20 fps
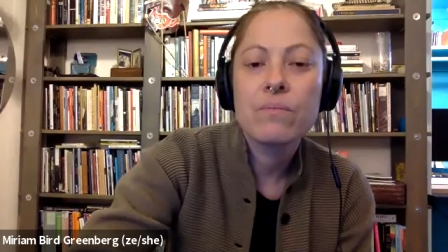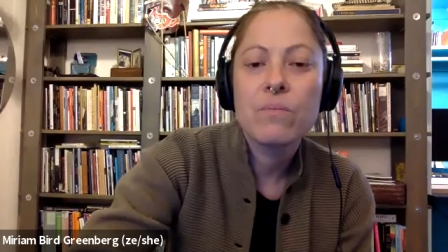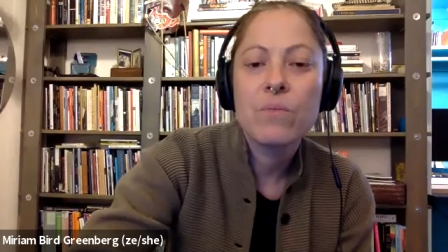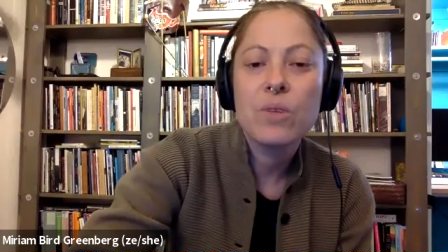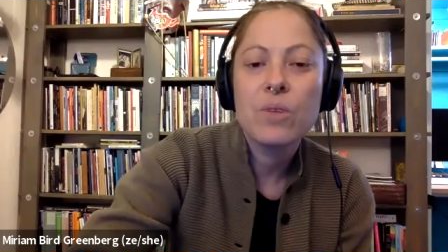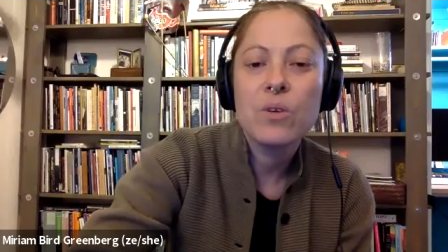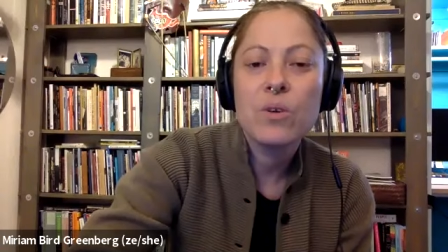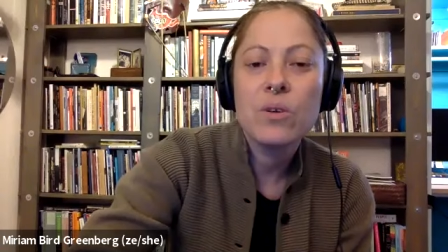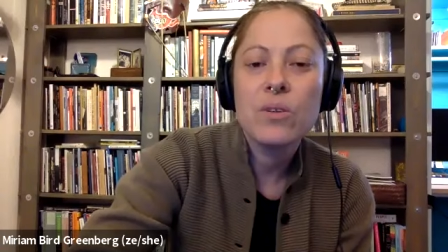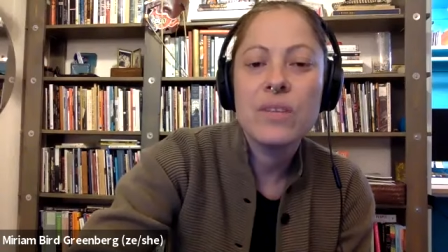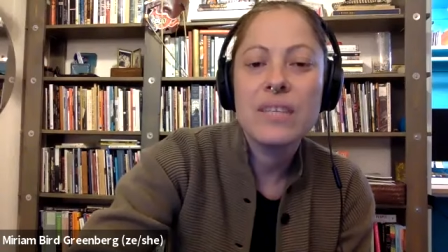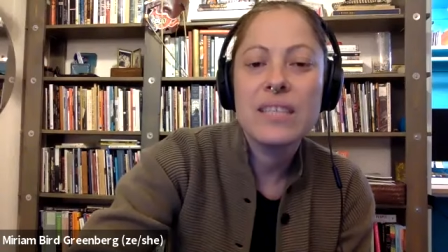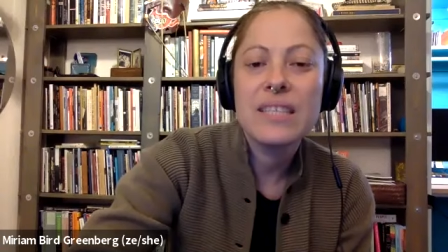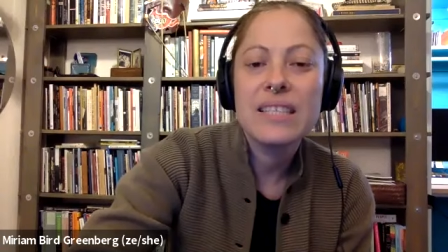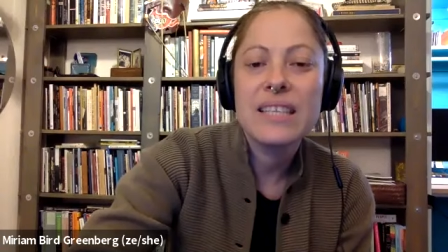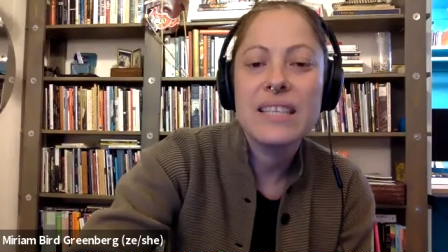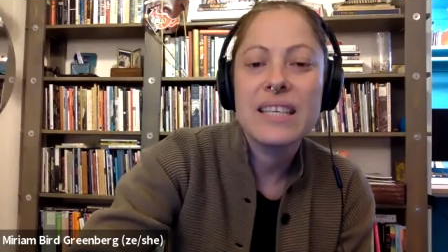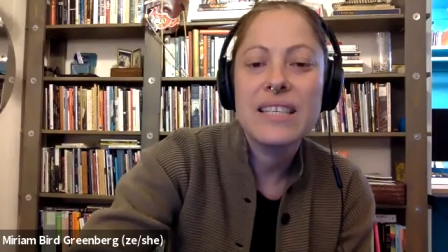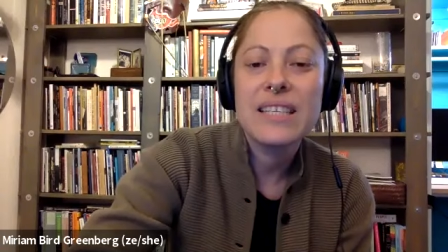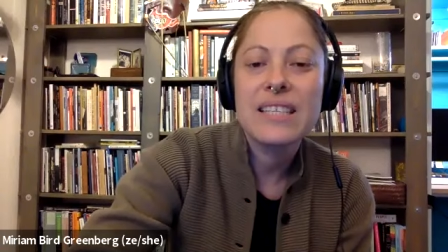or told these
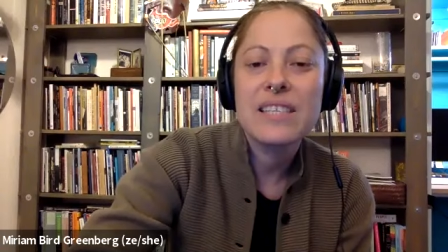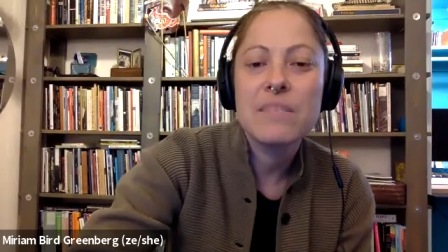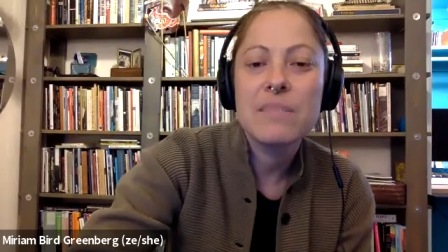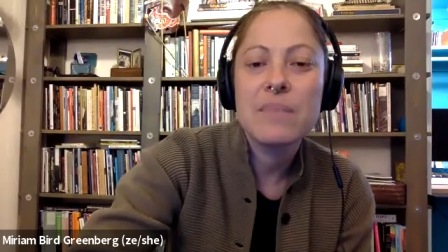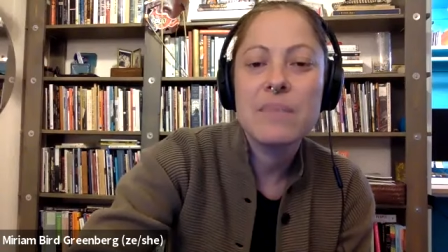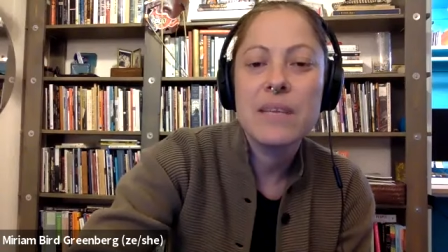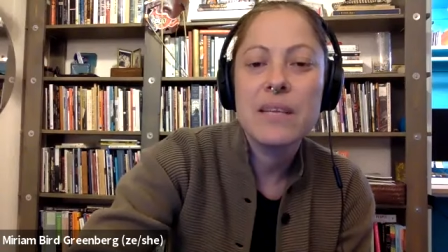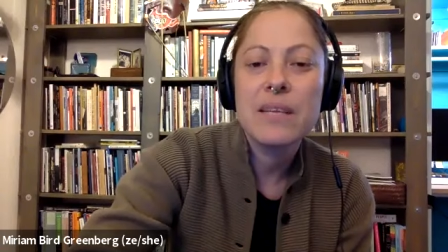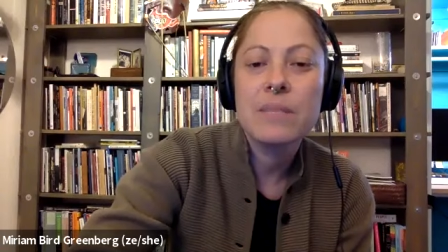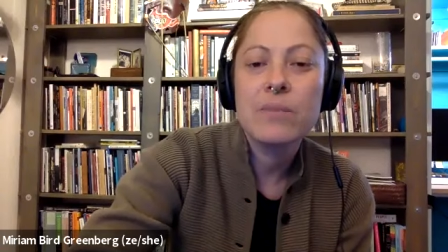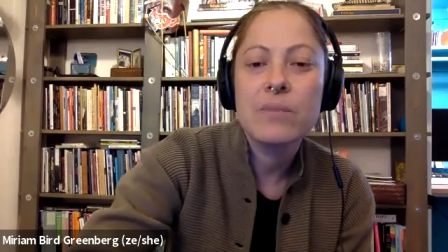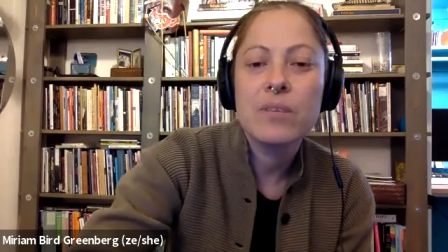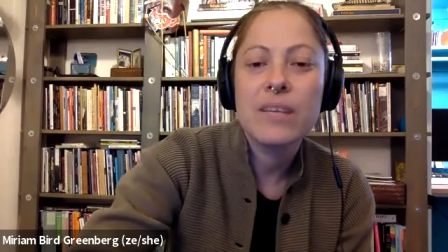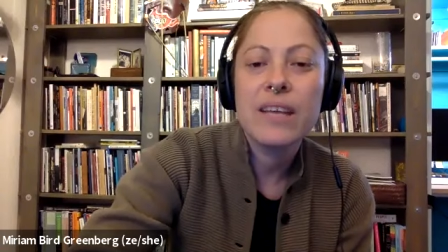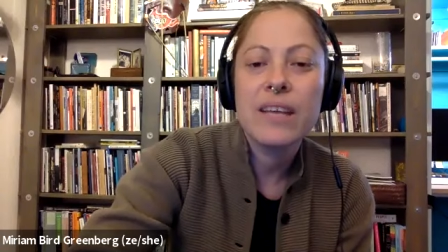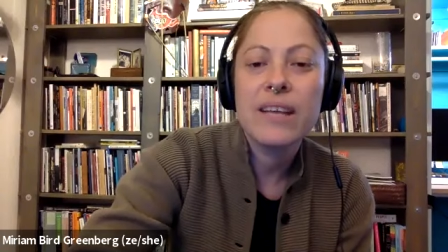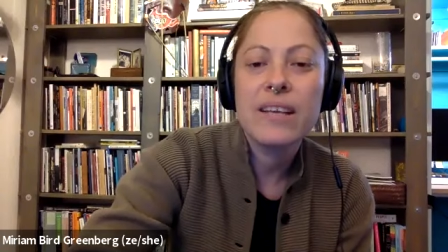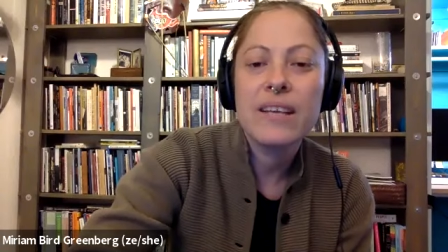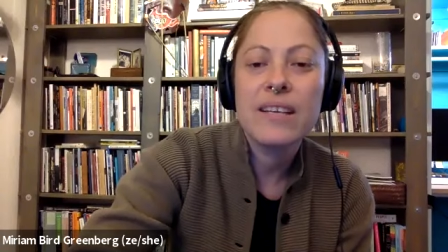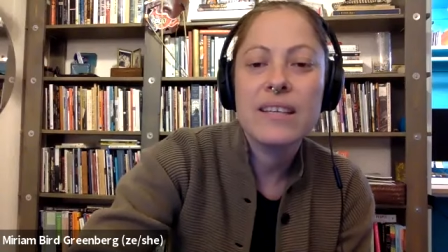things to men in
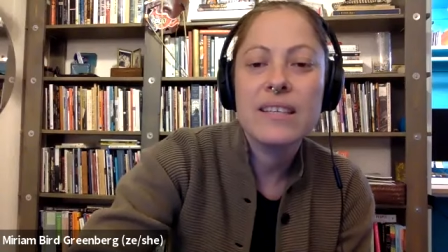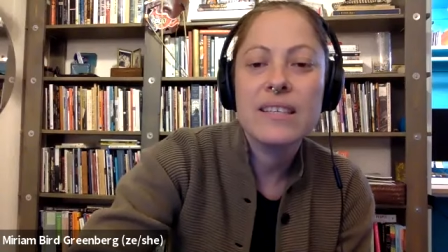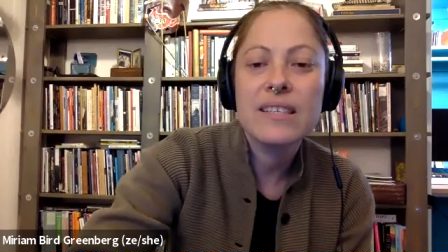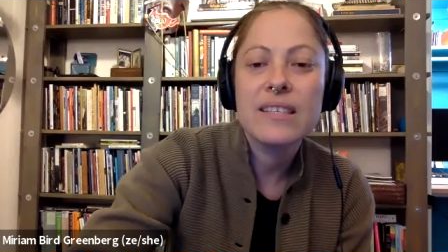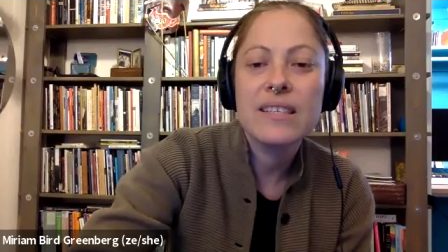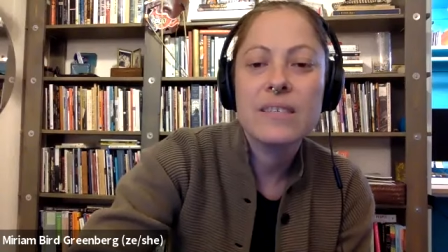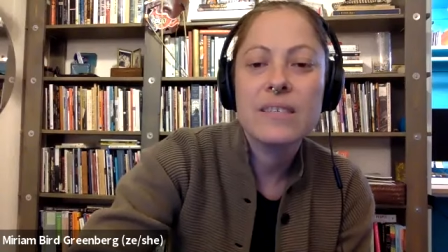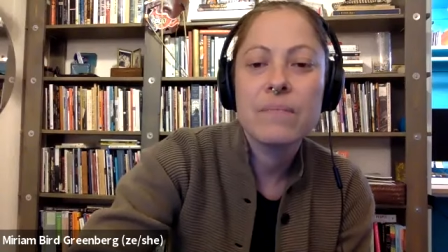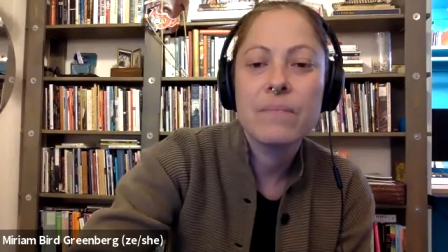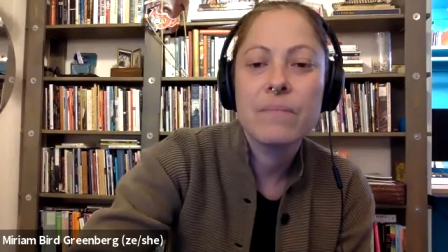pulquerias.